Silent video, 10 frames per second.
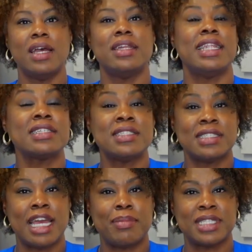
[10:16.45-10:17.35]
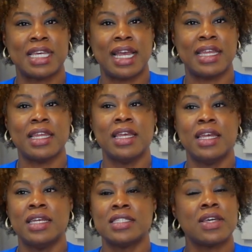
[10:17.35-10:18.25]
Next is appetite.
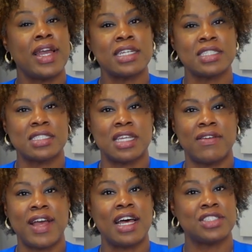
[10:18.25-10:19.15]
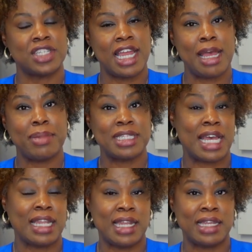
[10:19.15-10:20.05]
So ask yourself, how's your
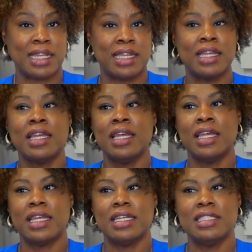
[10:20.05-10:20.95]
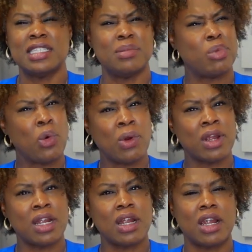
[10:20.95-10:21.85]
appetite lately? Is it poor?